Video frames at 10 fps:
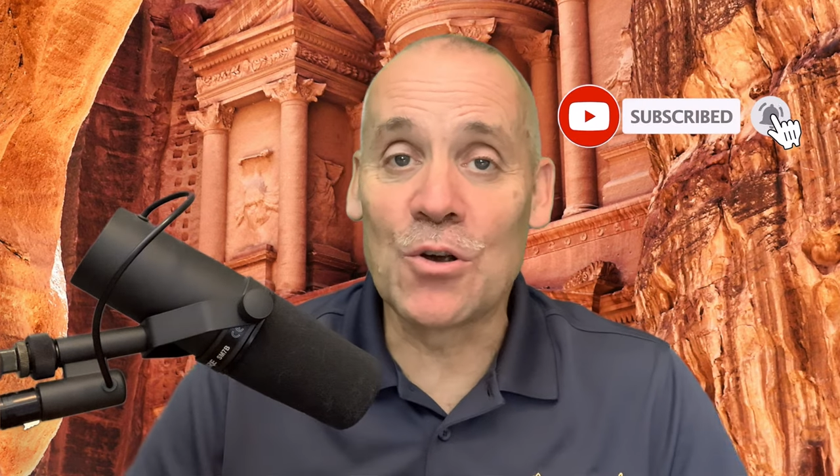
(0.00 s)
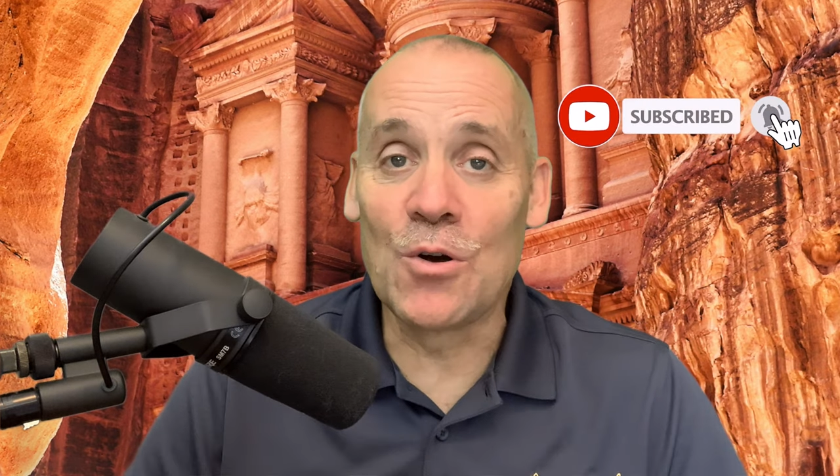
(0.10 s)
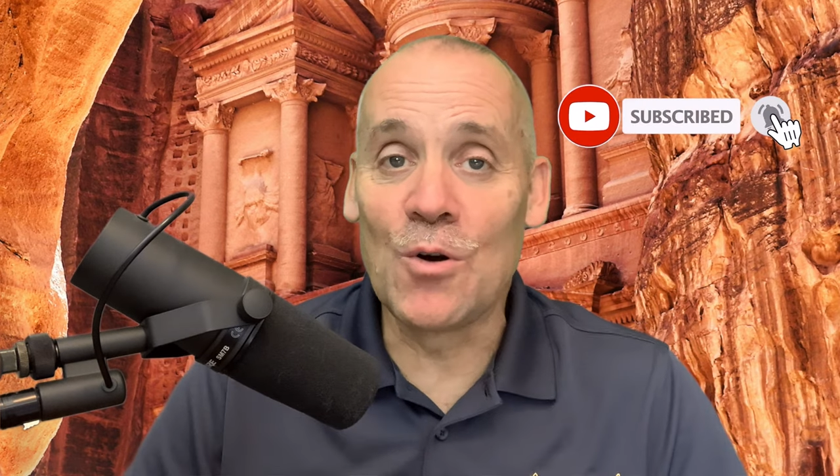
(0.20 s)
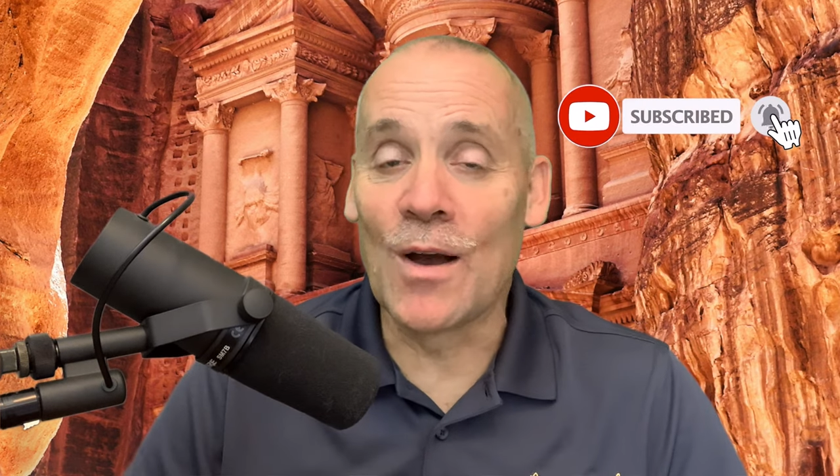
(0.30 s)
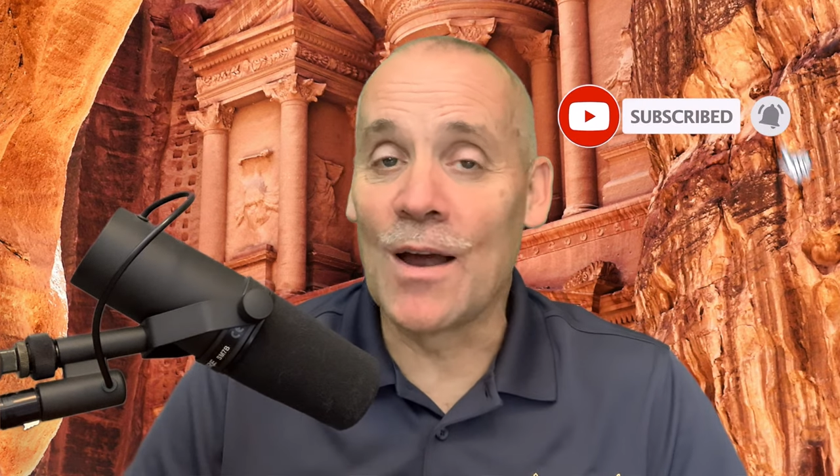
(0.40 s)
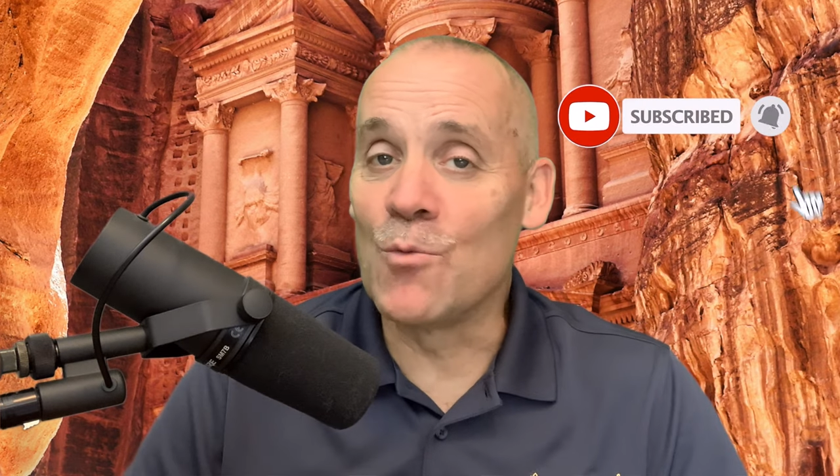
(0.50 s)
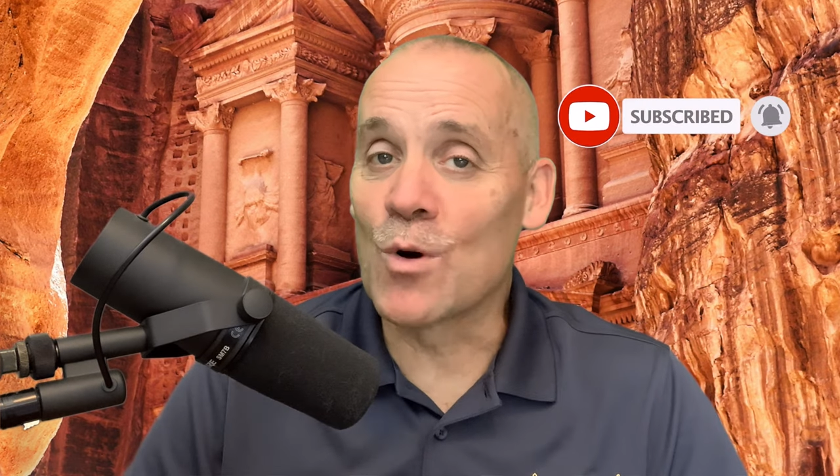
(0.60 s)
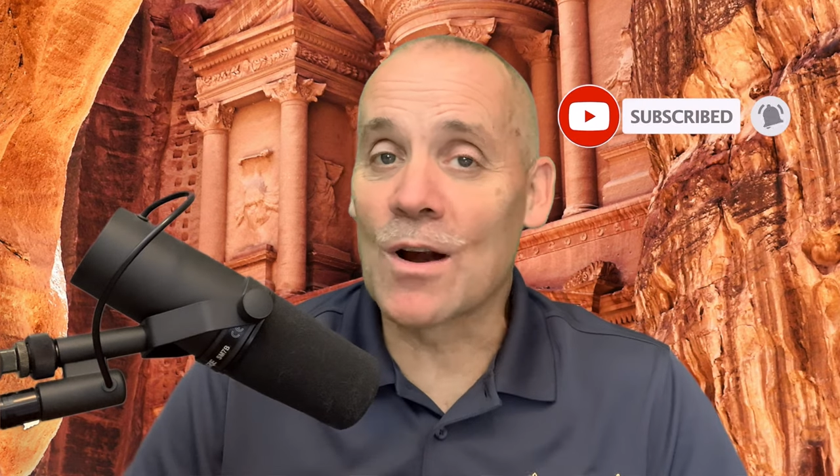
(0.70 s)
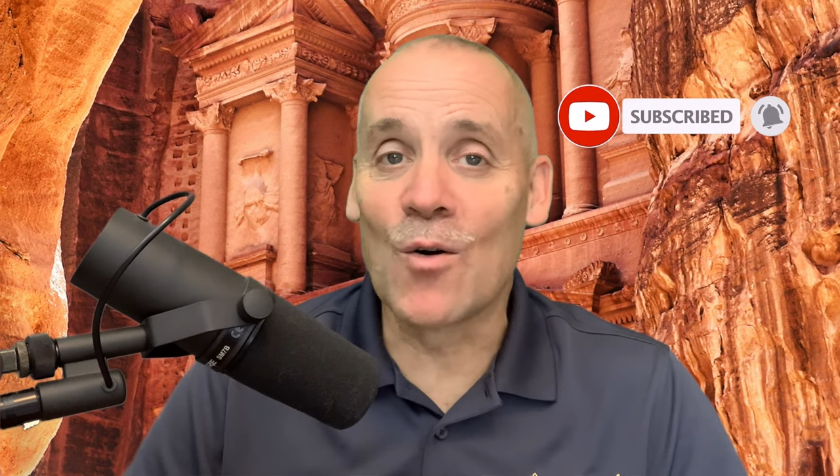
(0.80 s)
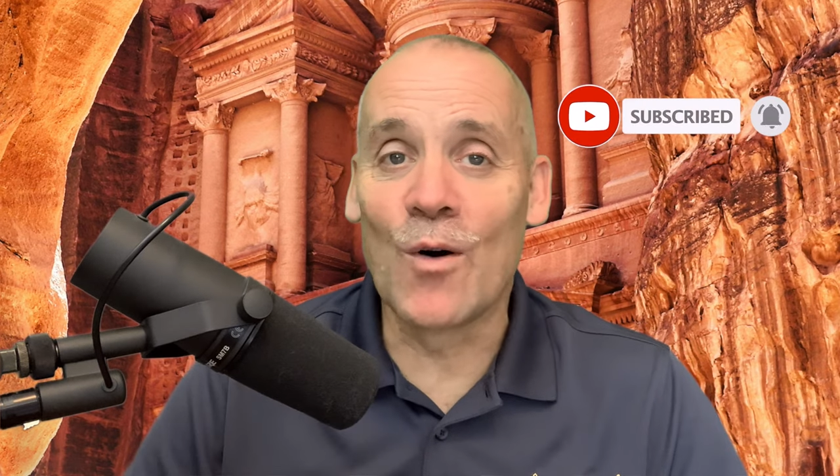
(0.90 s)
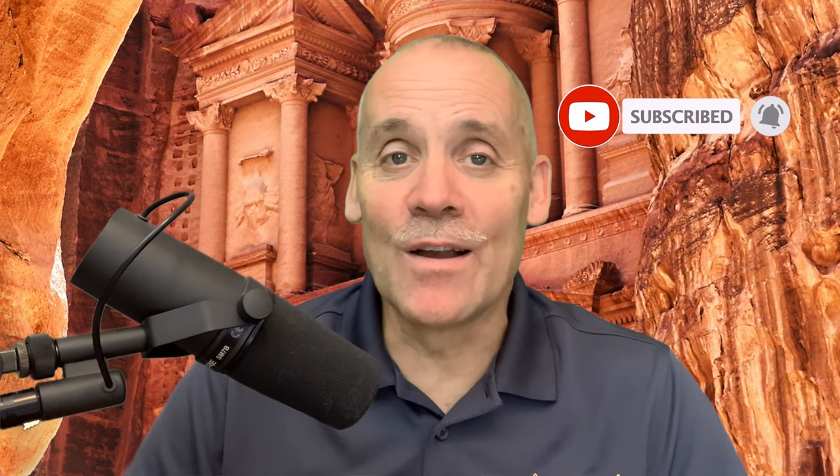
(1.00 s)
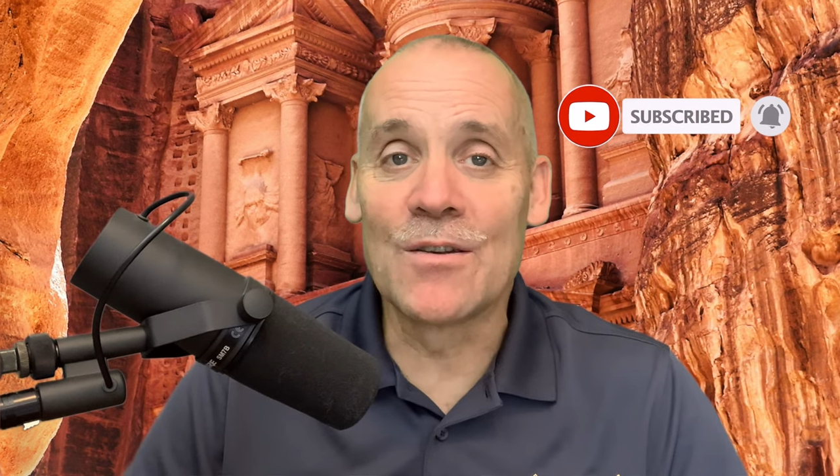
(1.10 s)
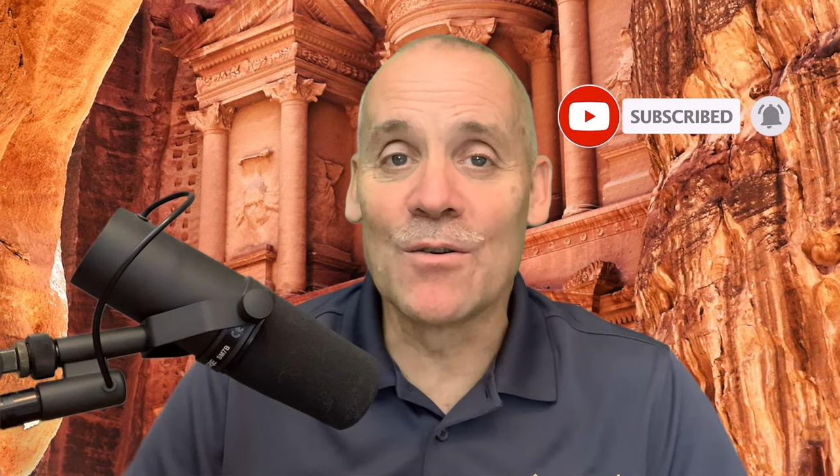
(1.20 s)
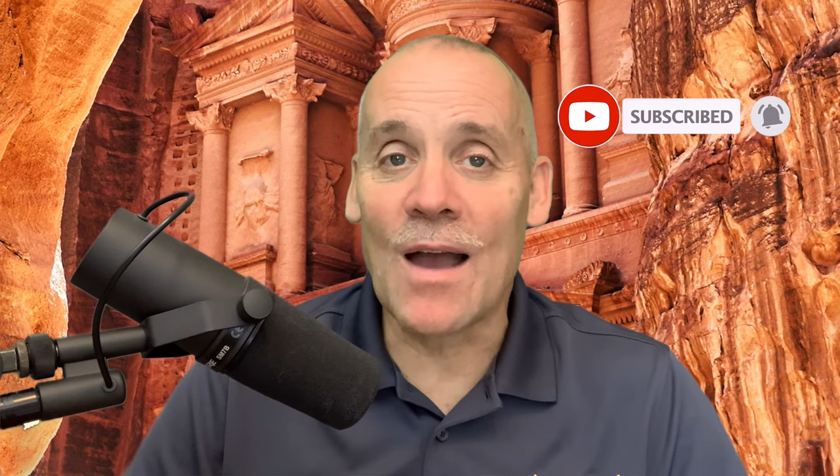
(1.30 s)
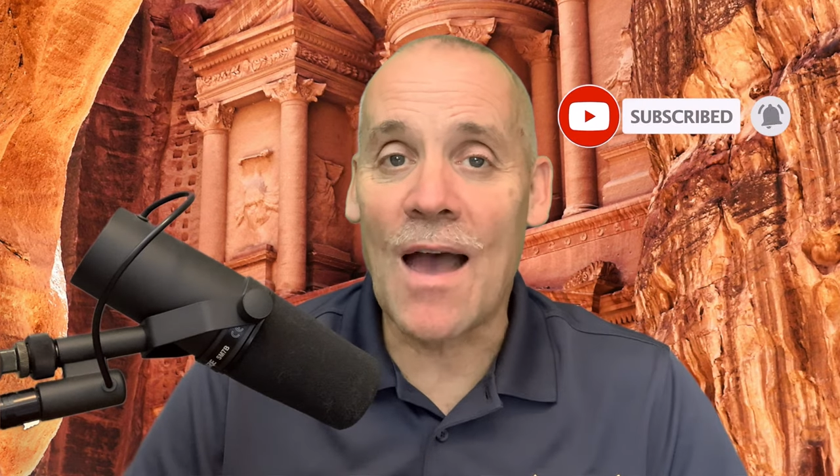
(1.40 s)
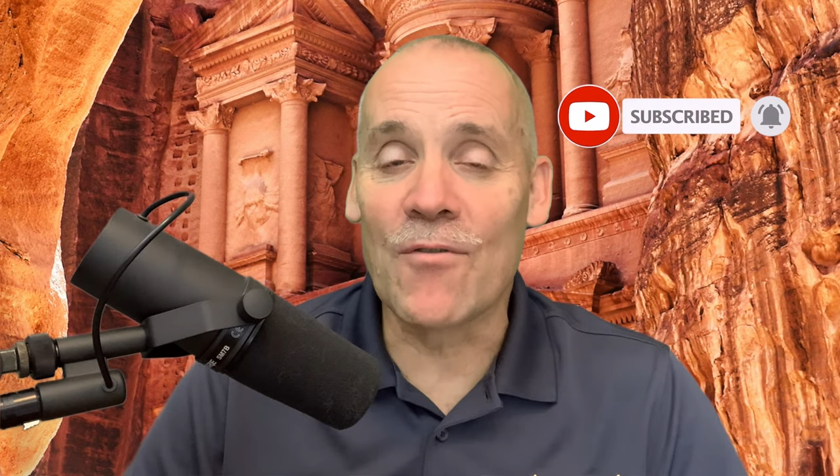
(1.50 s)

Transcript: and we're going to have